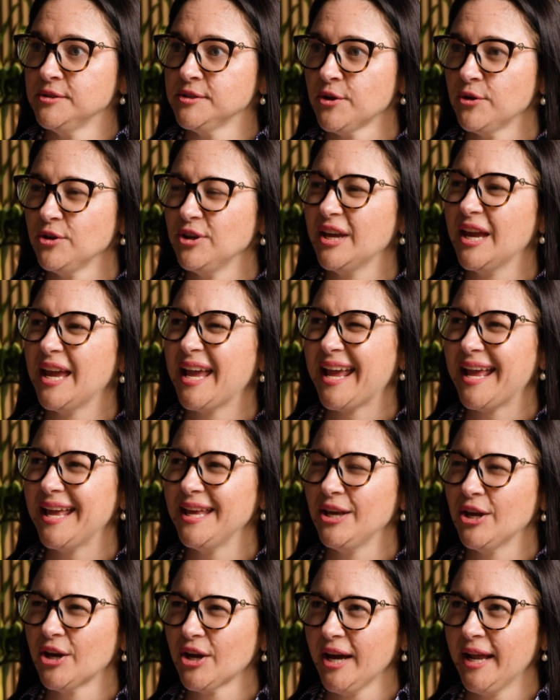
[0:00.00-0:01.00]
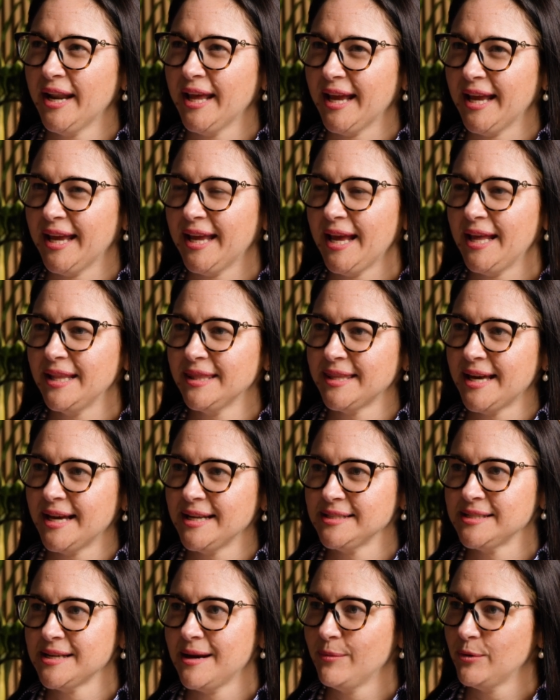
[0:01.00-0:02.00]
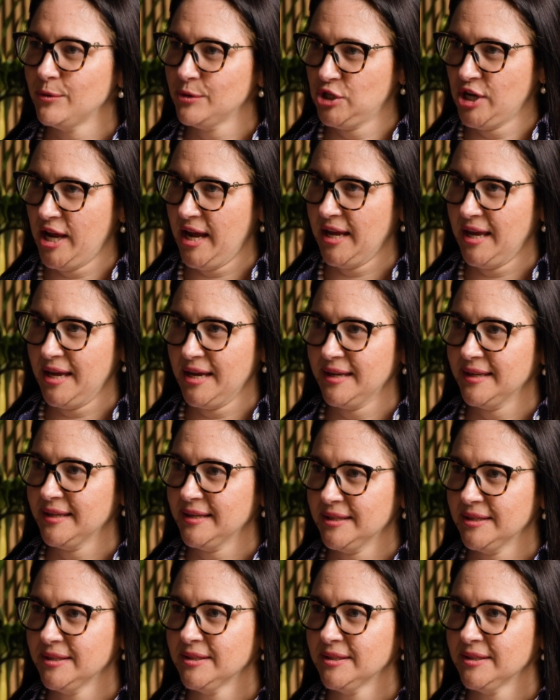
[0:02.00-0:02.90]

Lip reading: So you kind of get that double checking.